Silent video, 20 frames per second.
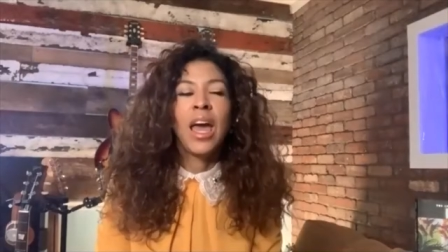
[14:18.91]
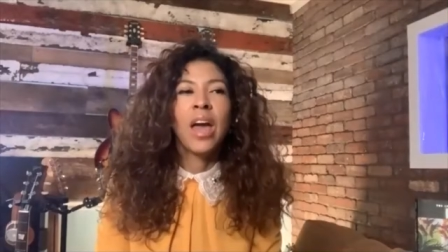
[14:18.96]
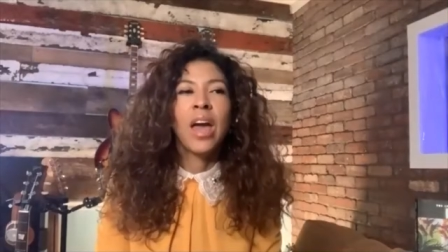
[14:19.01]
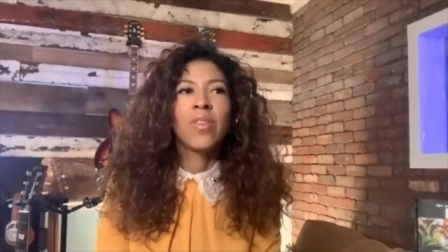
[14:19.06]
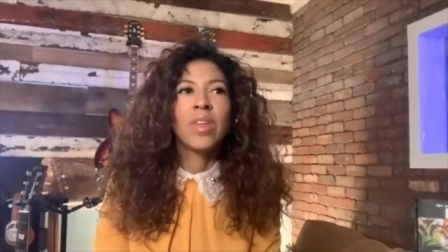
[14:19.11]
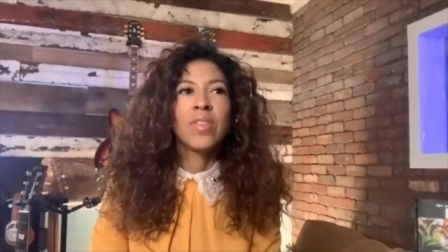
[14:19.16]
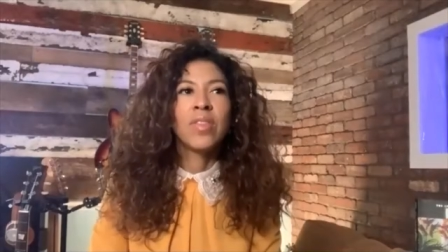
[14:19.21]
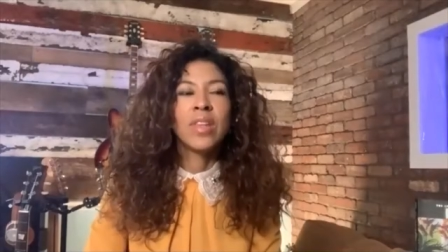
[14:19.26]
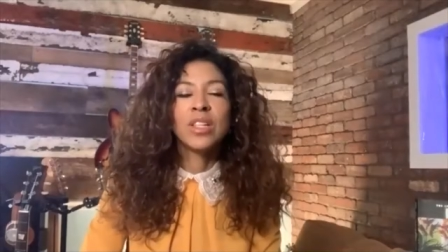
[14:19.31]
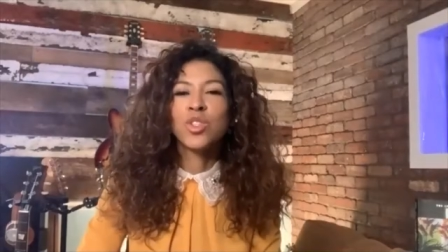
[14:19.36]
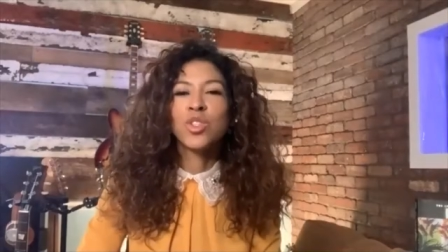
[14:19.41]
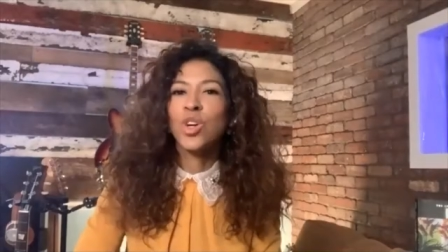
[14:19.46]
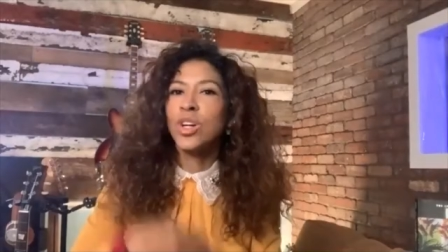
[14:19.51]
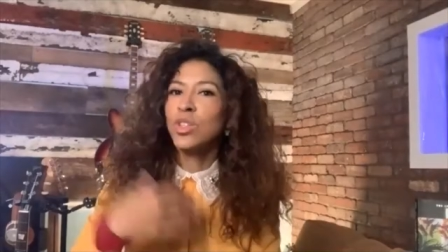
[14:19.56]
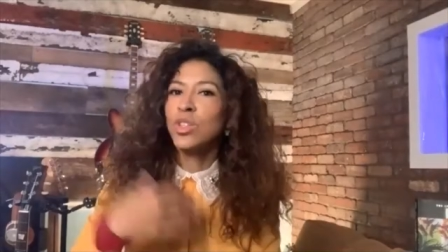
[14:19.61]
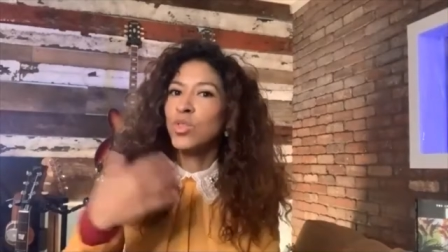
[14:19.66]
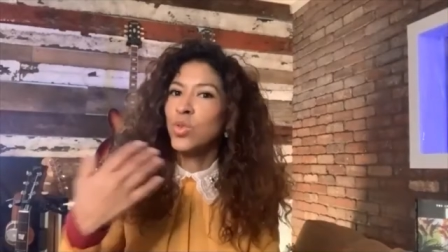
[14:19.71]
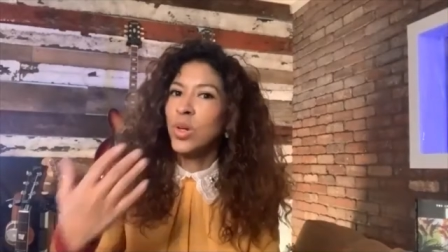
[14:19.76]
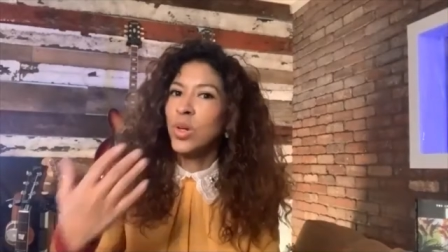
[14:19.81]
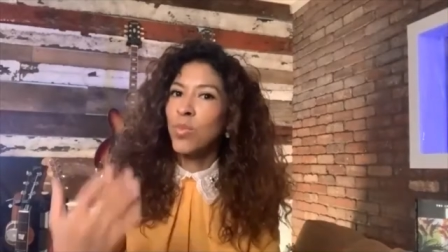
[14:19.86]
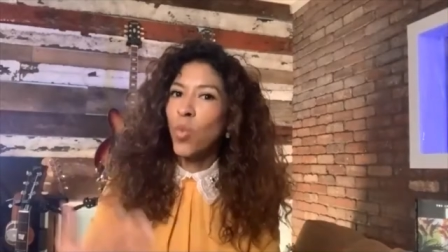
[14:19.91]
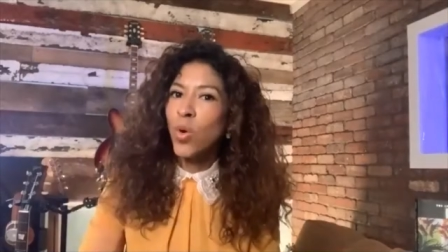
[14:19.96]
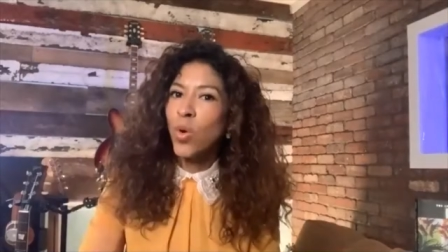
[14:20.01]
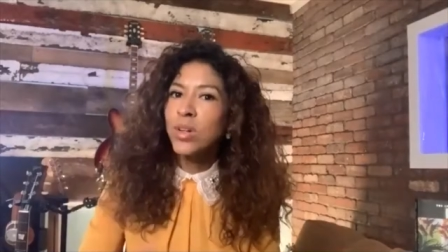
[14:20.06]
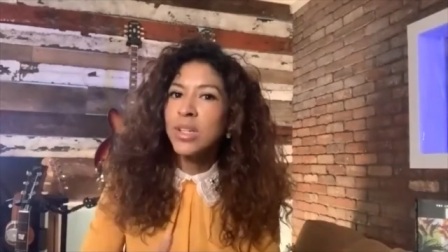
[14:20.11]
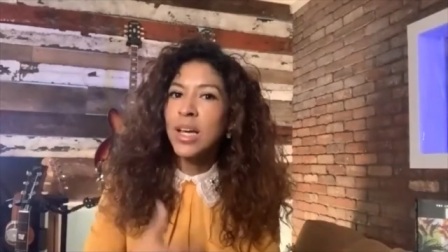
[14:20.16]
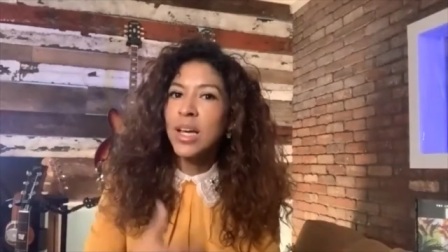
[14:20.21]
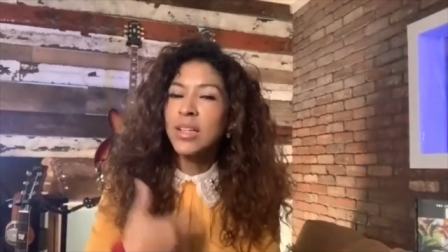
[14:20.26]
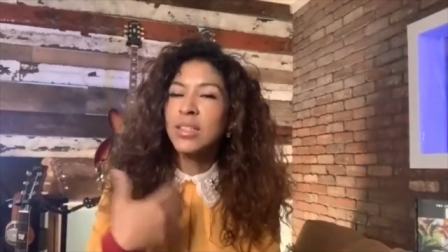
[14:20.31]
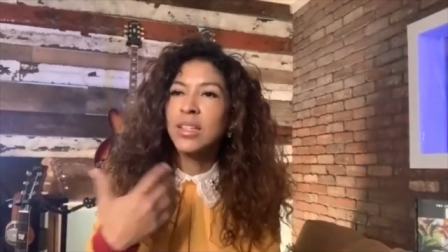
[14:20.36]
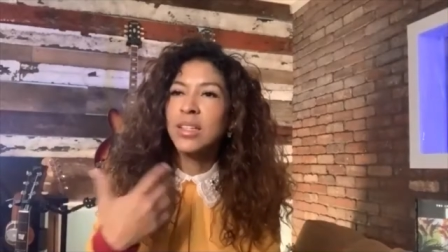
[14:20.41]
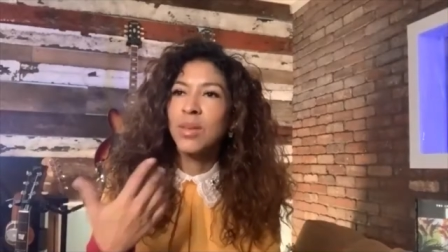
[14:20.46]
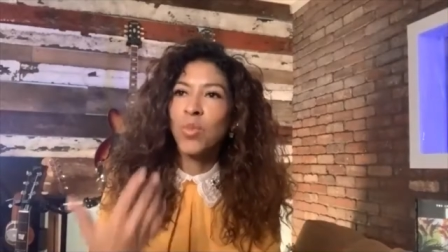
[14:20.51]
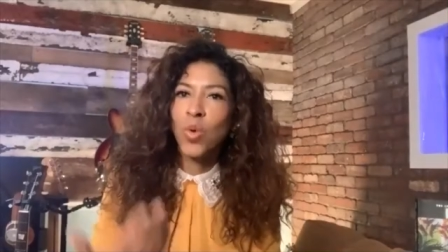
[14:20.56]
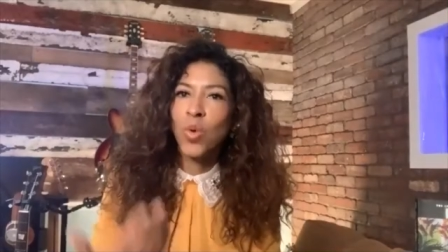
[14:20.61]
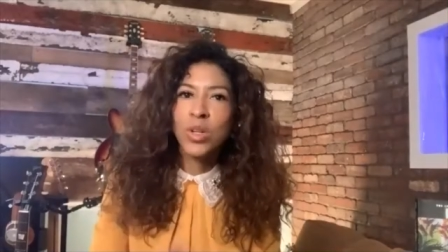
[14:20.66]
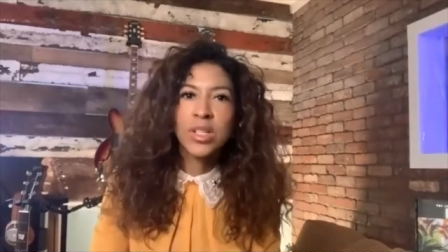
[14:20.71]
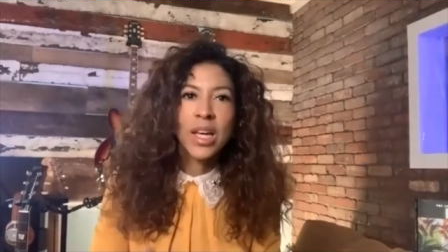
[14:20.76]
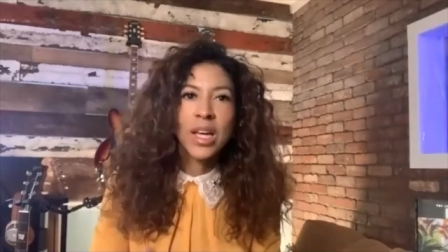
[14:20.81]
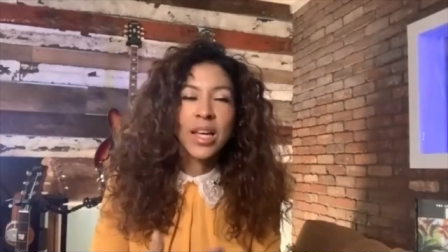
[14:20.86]
And then they started doing more tests and
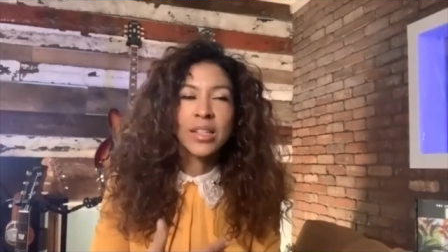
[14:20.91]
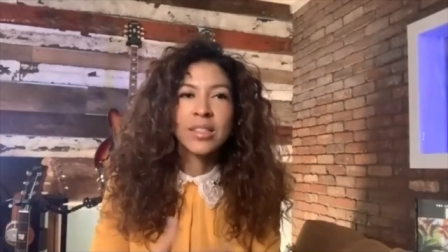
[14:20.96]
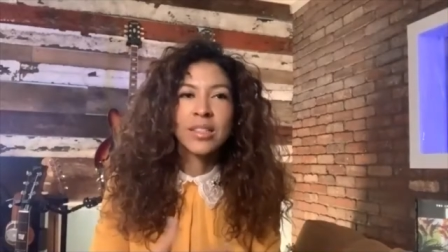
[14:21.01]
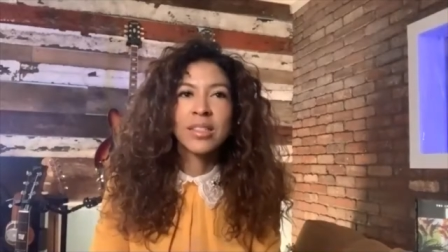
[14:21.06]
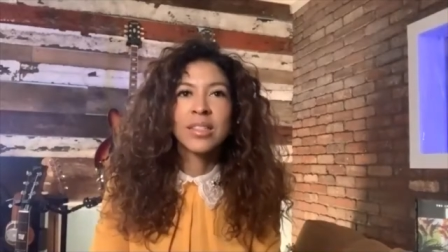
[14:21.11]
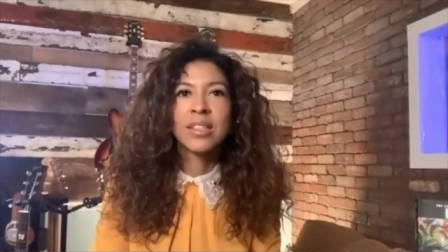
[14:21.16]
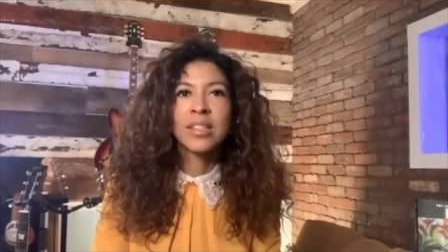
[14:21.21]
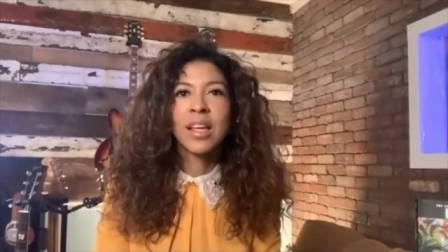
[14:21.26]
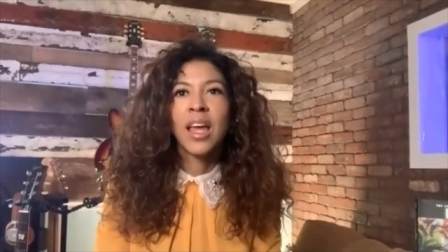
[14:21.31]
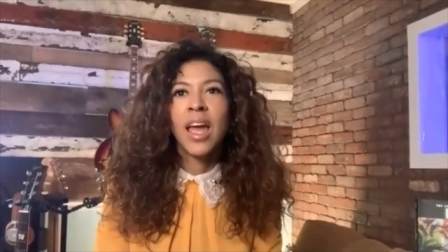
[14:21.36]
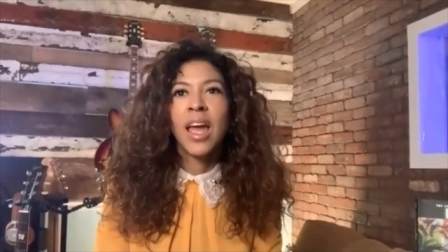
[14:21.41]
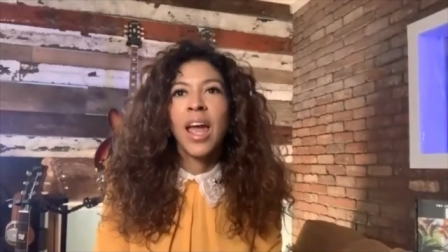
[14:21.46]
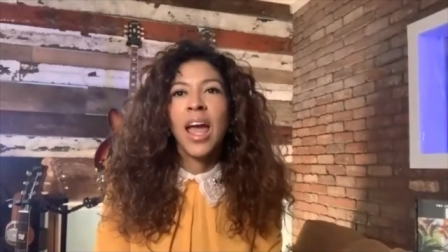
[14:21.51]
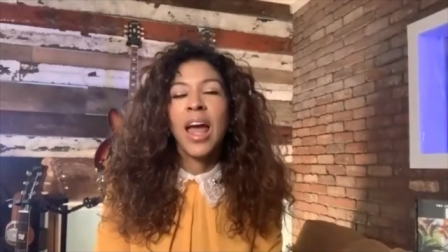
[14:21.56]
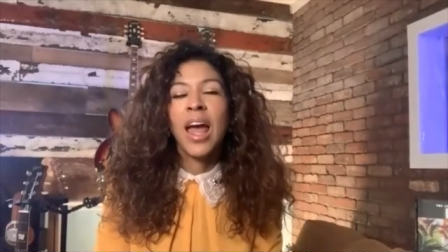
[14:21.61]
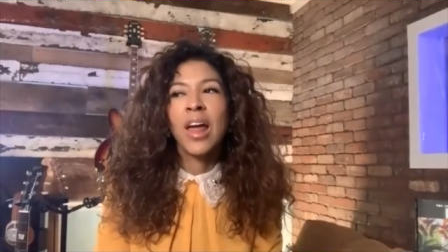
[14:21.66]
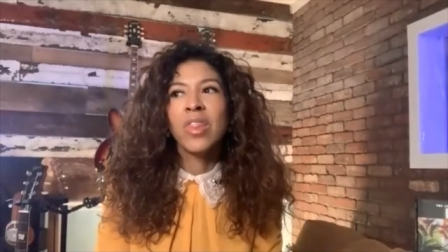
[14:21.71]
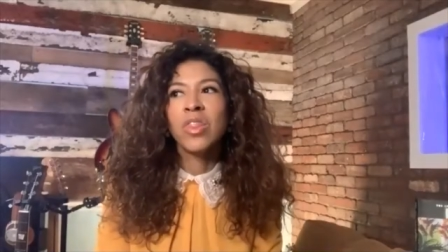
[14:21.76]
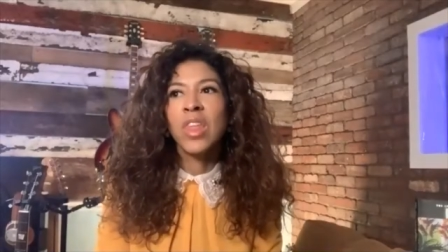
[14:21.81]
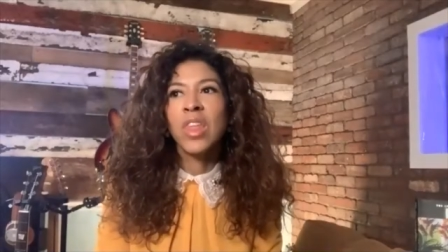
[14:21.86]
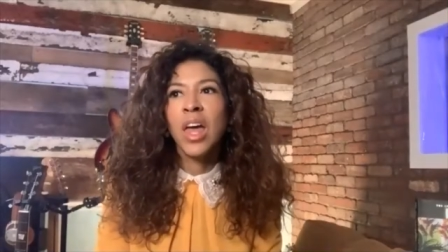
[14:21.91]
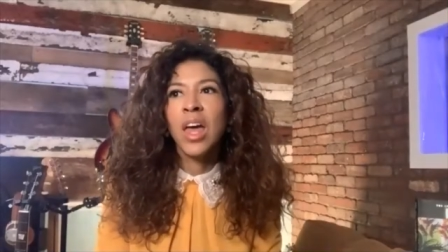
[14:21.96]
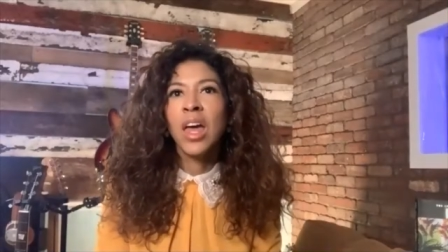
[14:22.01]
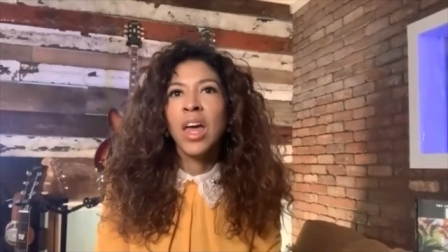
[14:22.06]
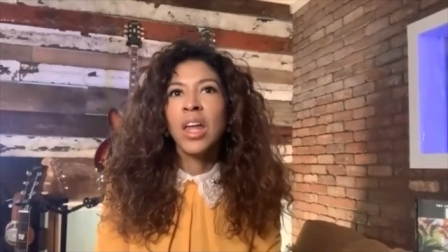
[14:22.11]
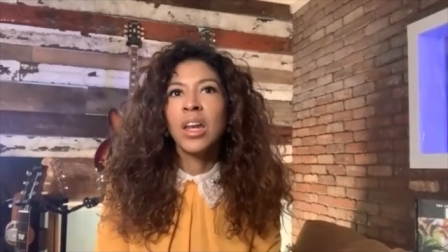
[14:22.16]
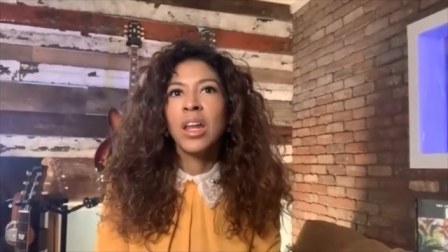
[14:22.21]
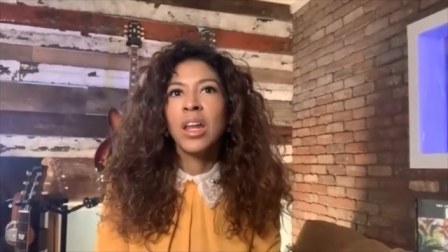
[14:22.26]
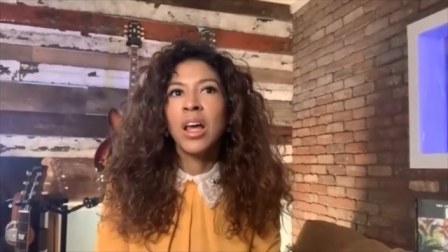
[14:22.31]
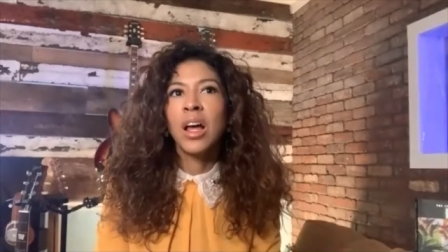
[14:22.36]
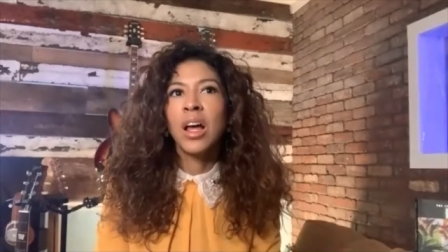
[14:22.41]
more tests. And then